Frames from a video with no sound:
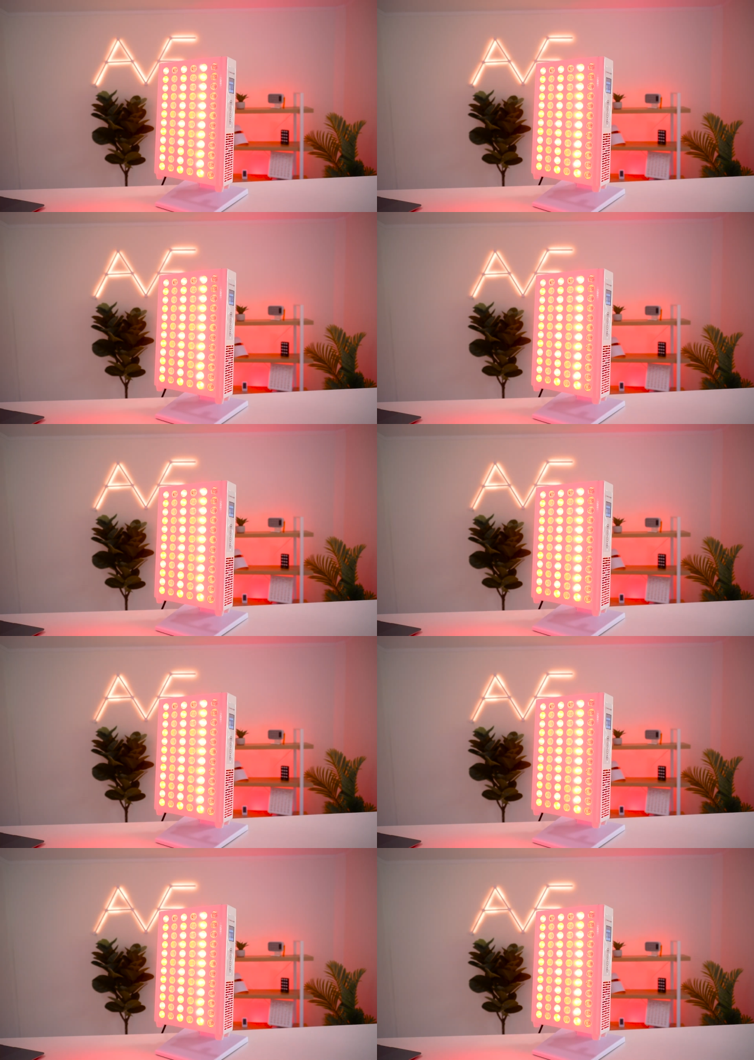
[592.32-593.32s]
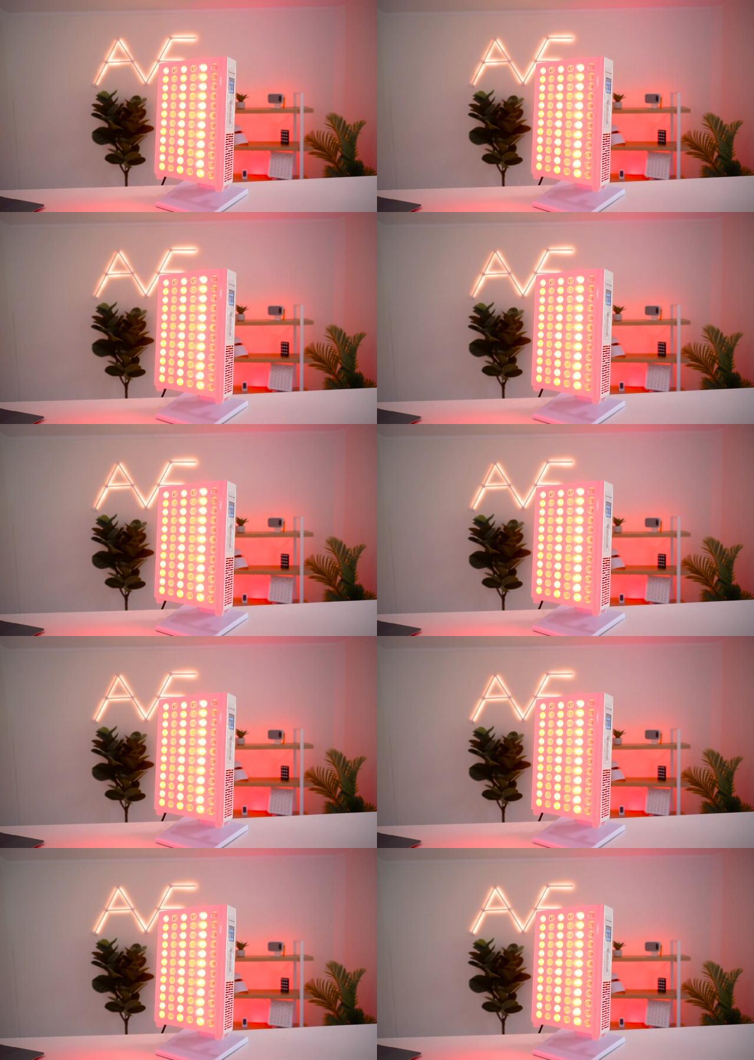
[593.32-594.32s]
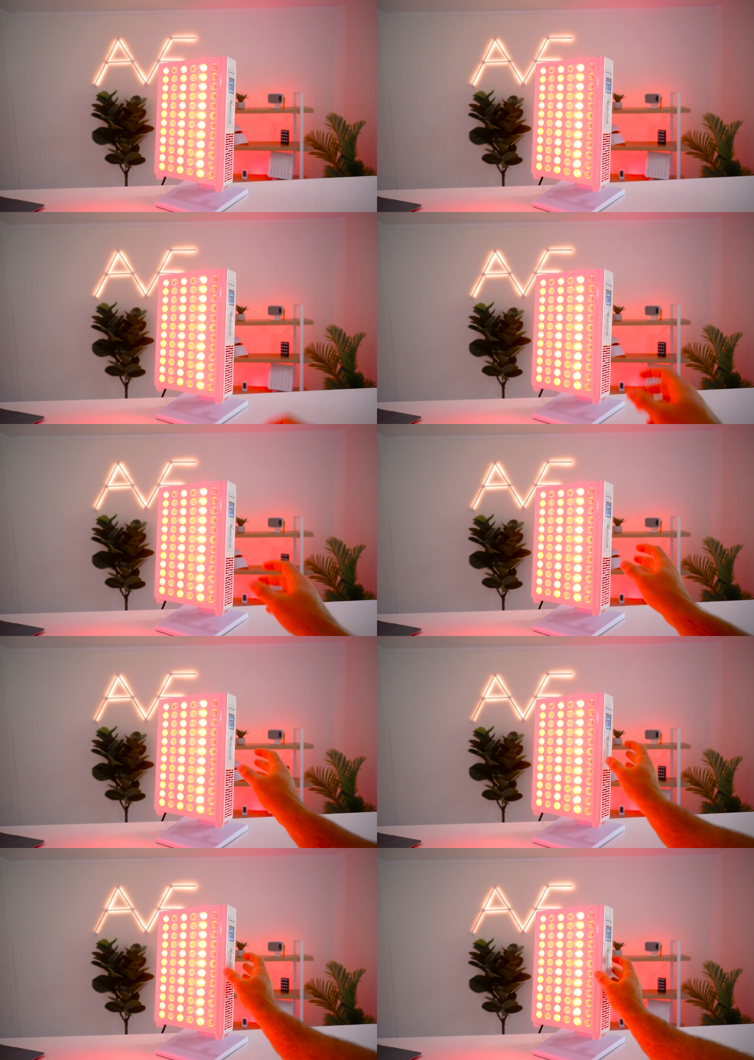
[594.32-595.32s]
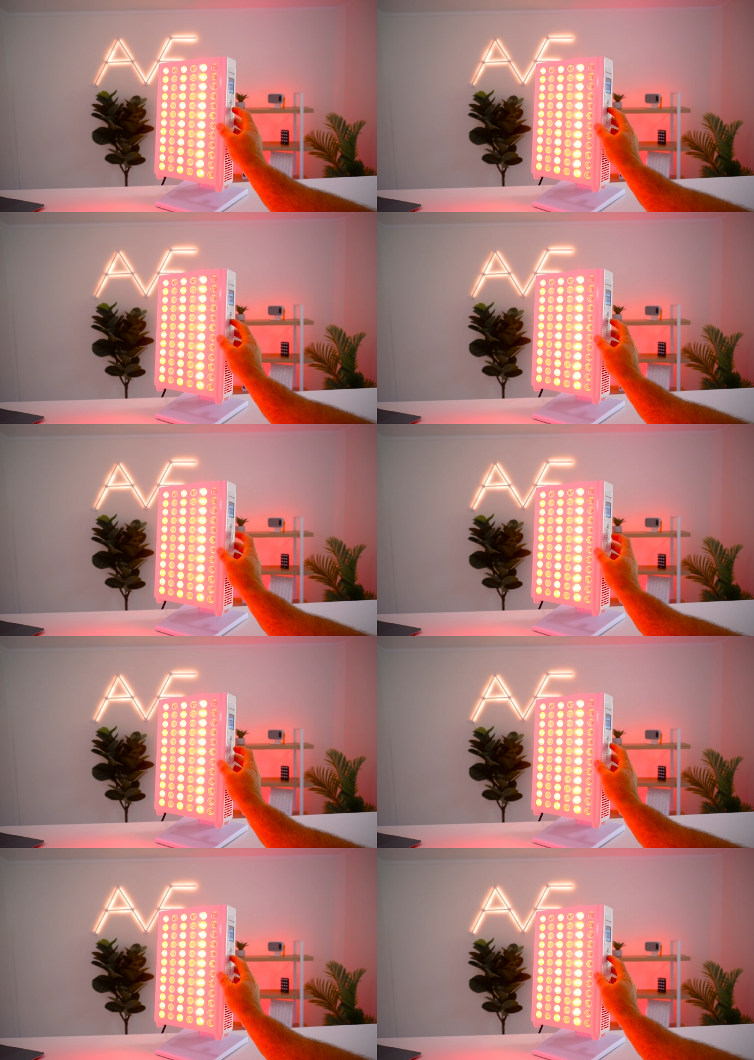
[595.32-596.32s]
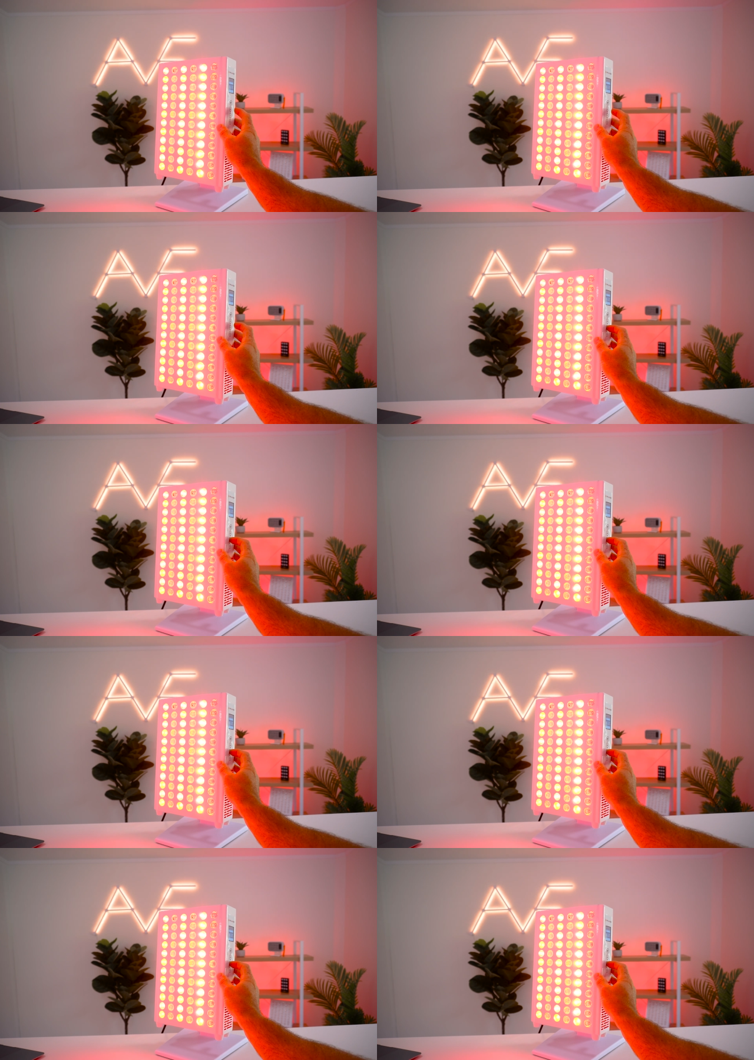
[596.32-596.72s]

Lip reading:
Nobody's mouth can be seen.